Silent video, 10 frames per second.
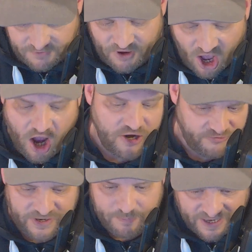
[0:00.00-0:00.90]
of a
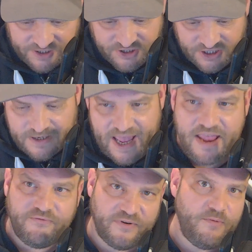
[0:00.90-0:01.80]
hiring manager,
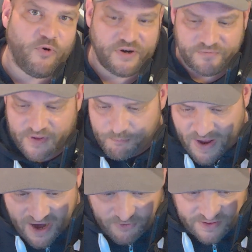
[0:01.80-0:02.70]
every one of them
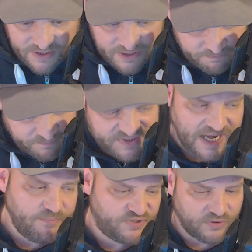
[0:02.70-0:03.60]
bearing the
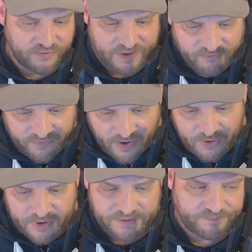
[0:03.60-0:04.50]
same sort of
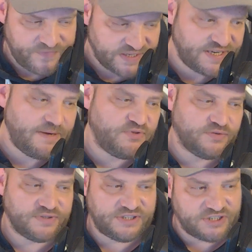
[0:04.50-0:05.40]
info and the same
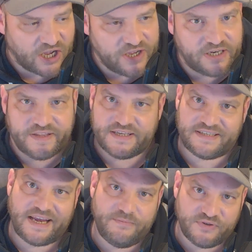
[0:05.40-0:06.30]
sort of style and the
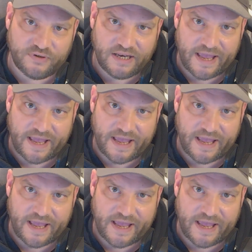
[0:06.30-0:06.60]
same sort of